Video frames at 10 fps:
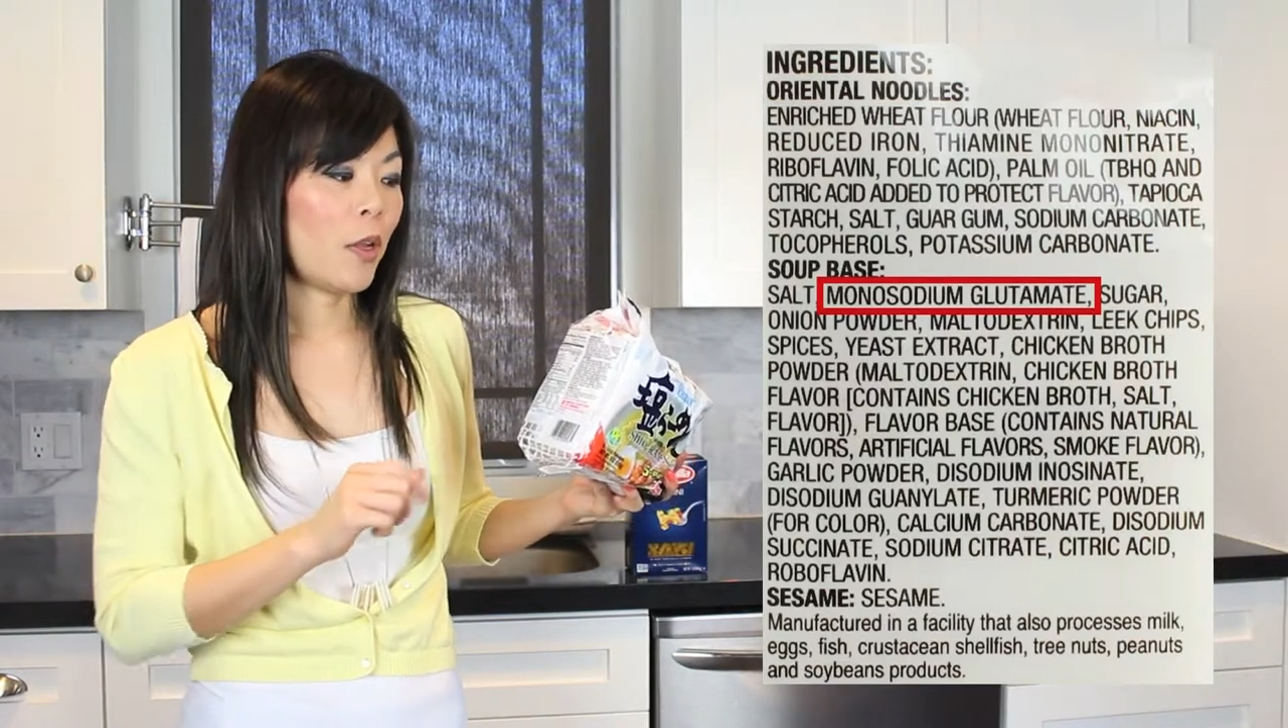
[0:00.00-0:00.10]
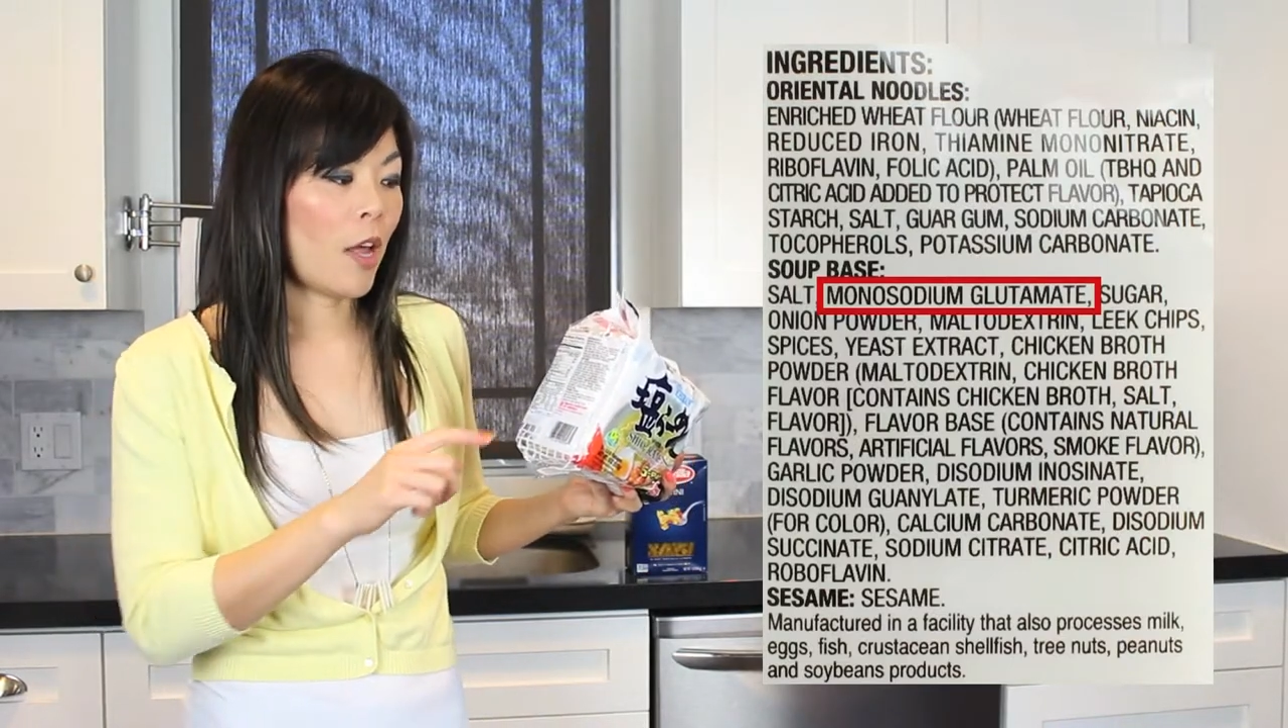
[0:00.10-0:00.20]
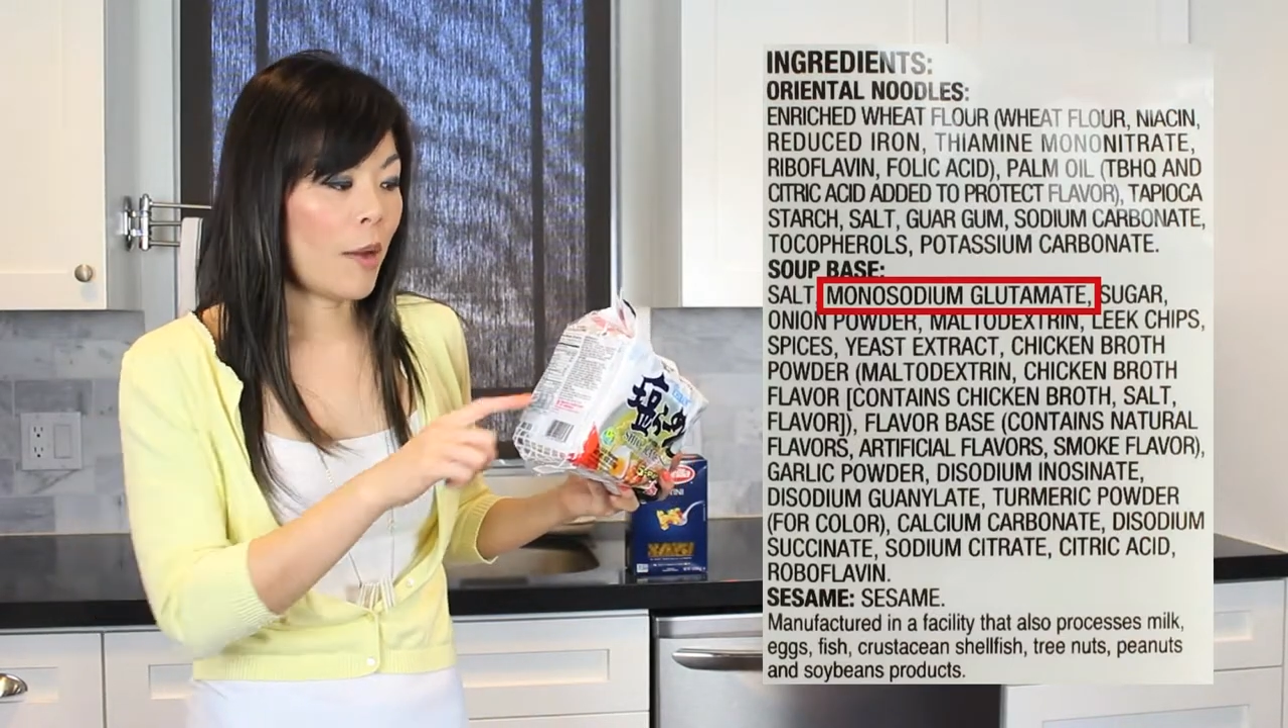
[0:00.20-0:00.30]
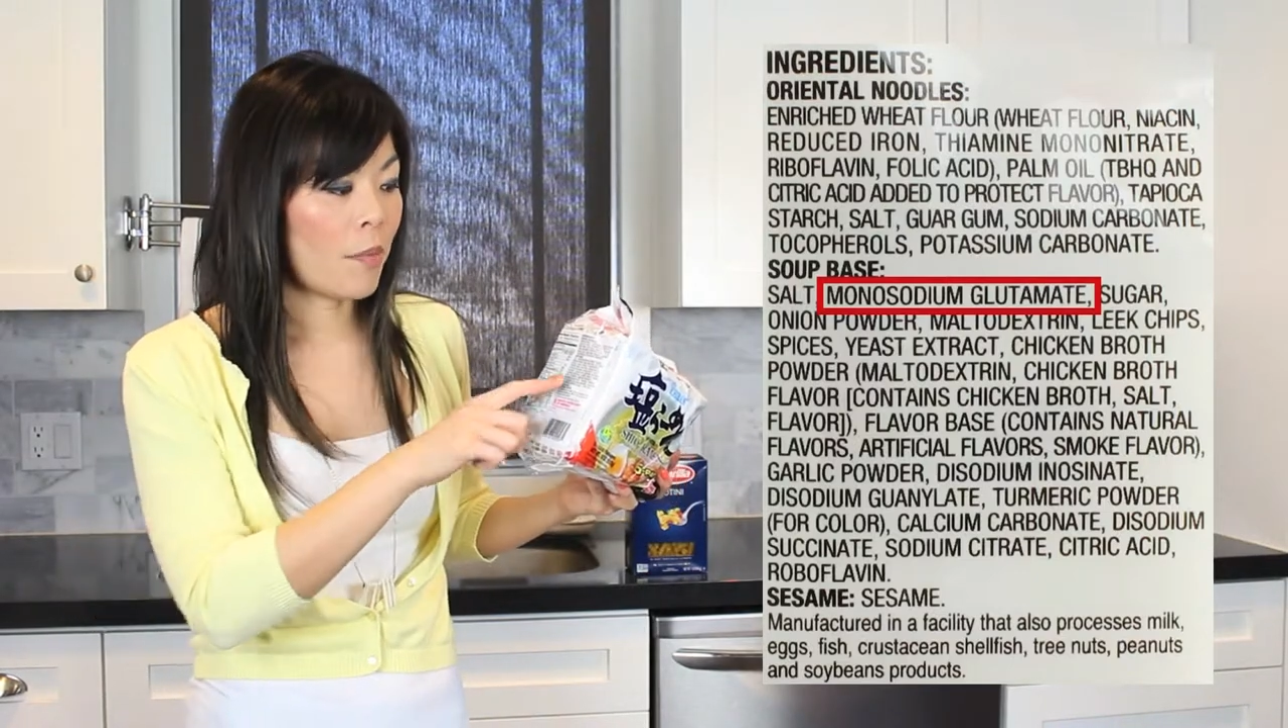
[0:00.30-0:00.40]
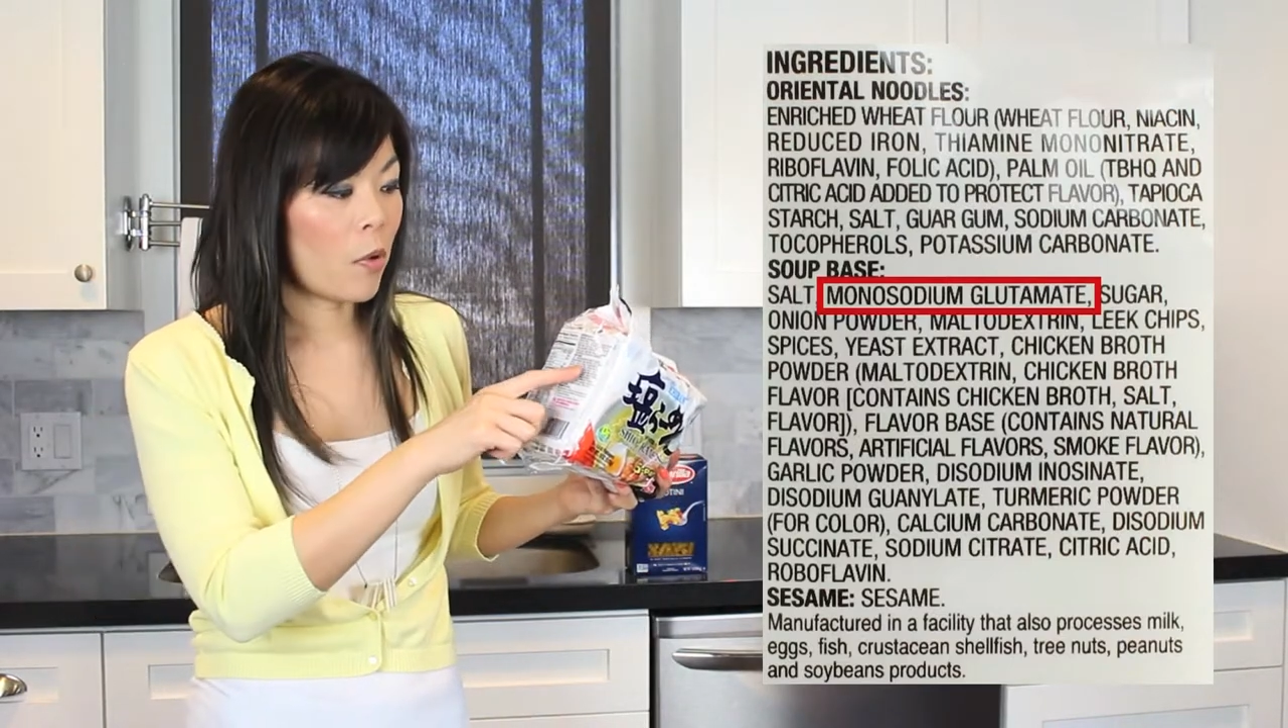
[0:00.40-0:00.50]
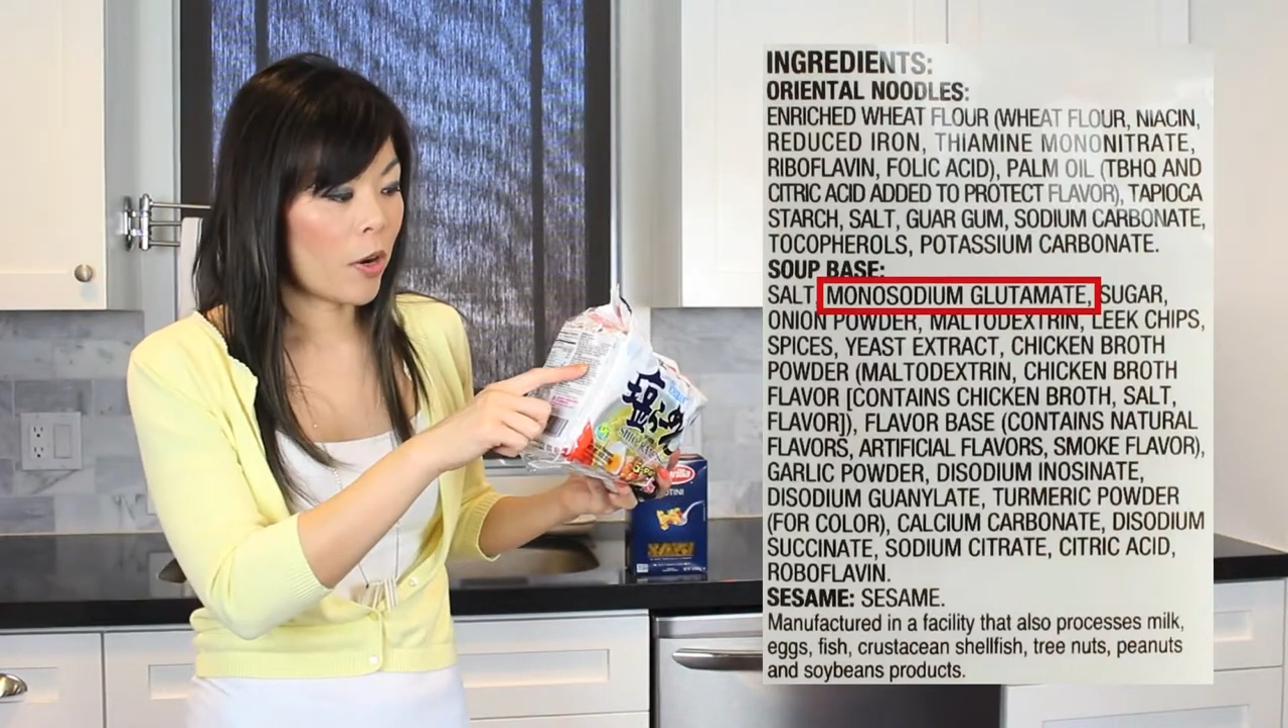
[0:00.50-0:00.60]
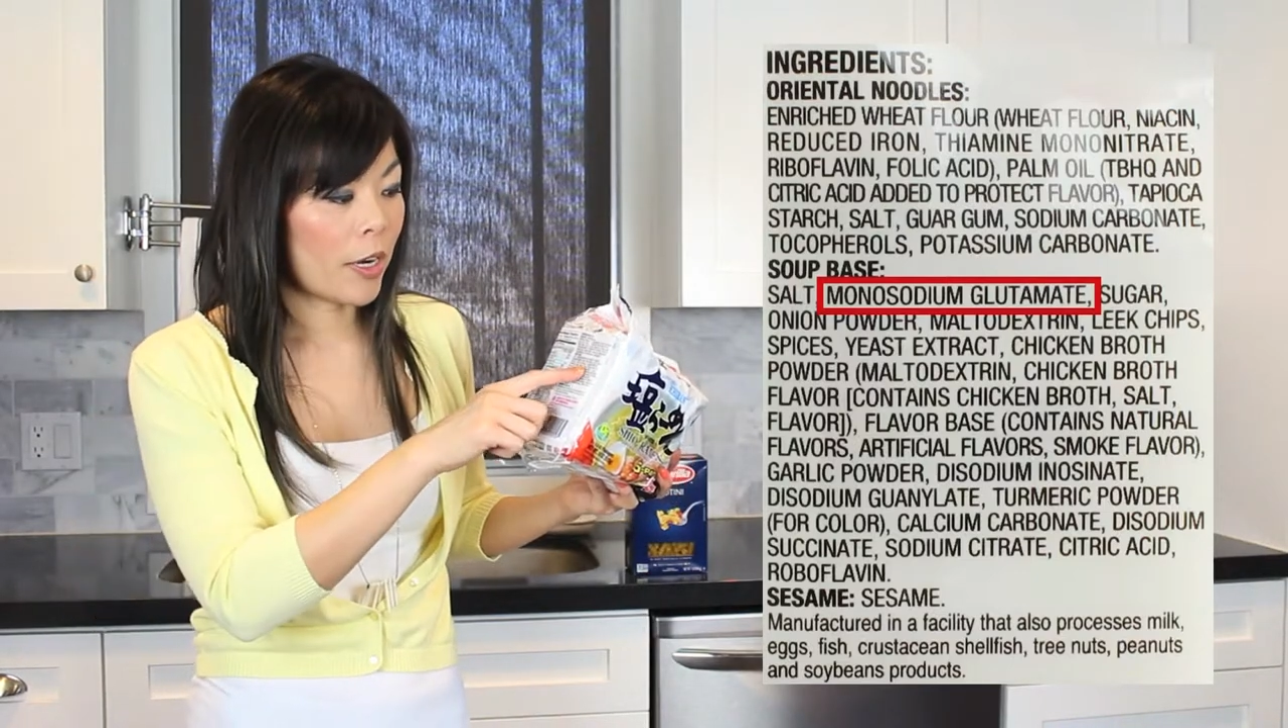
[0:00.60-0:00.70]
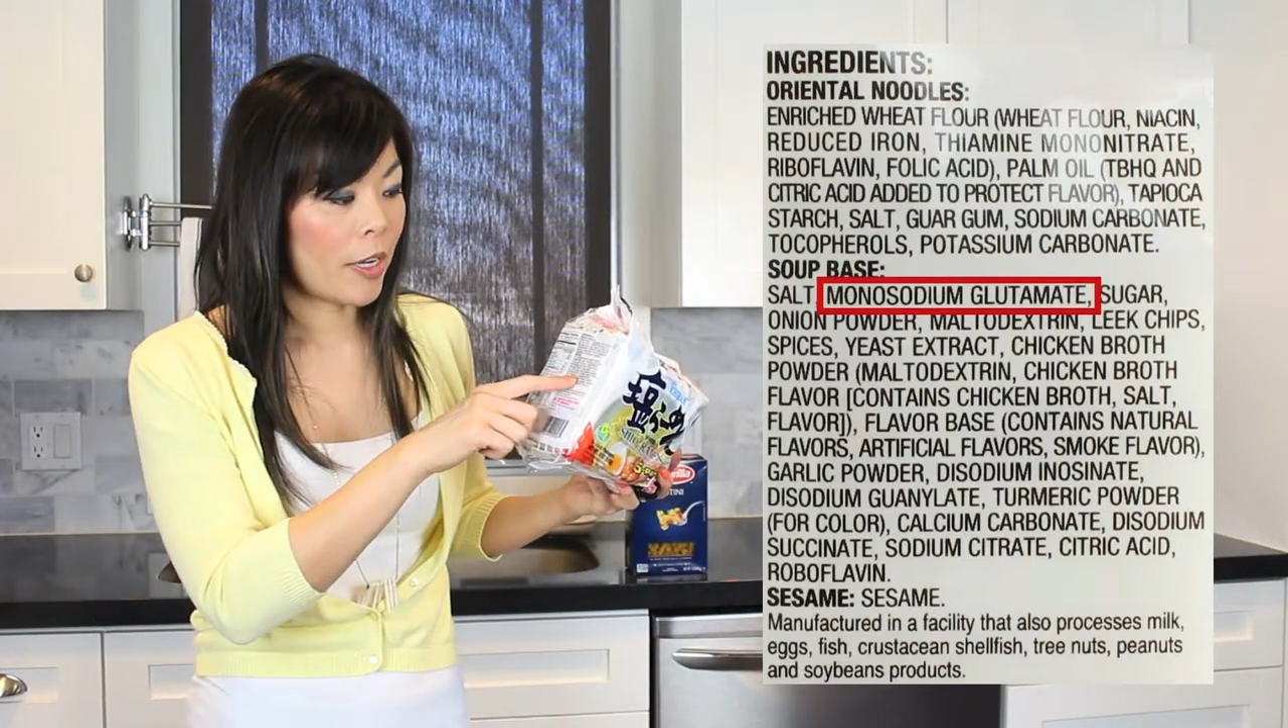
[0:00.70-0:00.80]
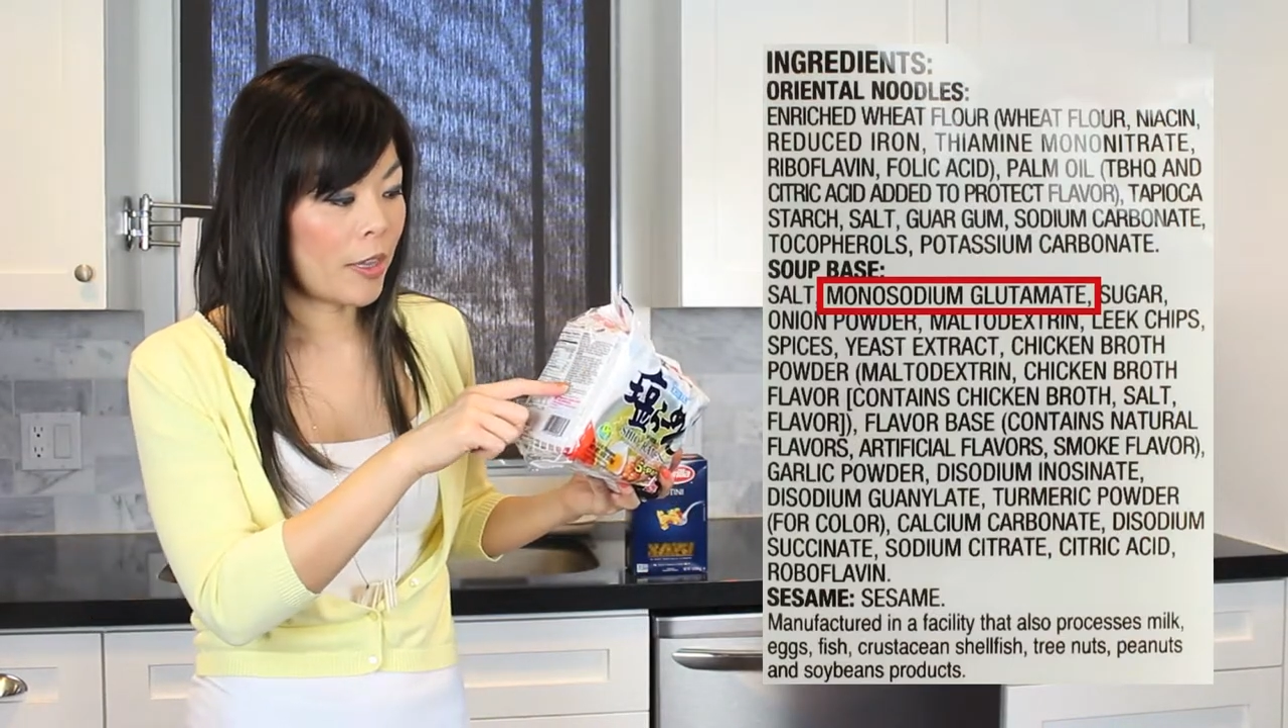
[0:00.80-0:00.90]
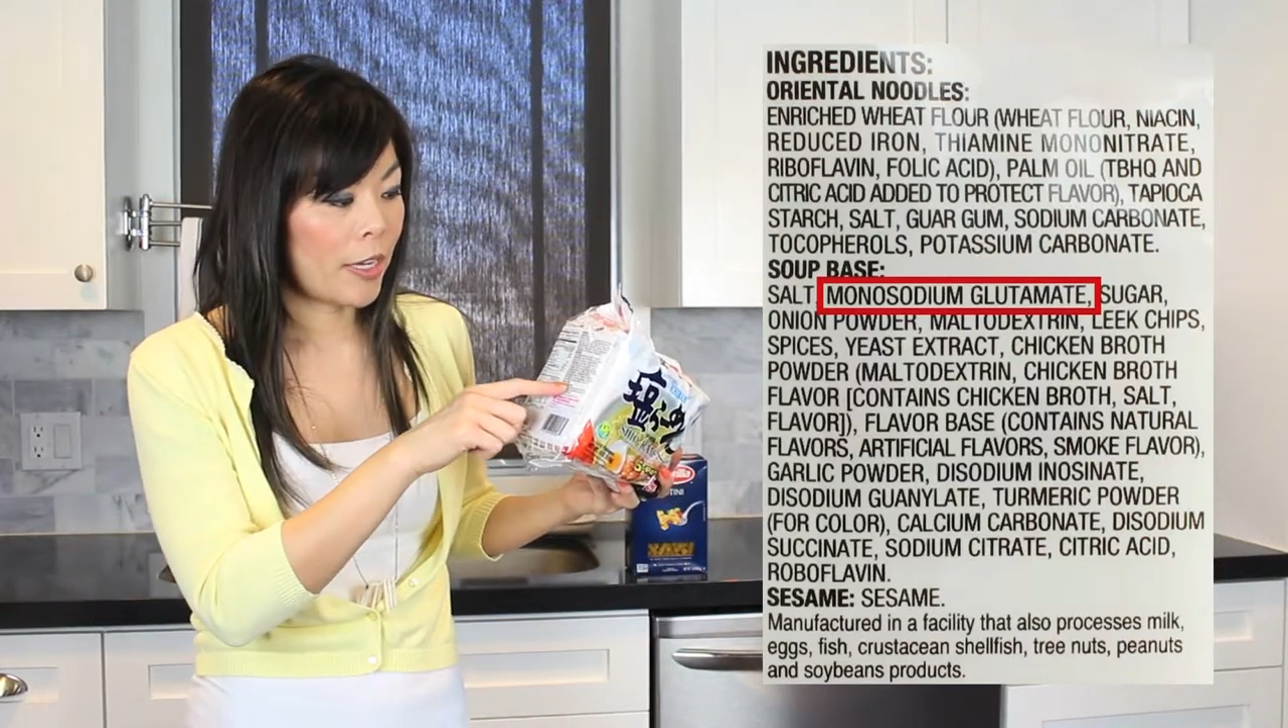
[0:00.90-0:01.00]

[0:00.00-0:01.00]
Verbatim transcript: a lot more in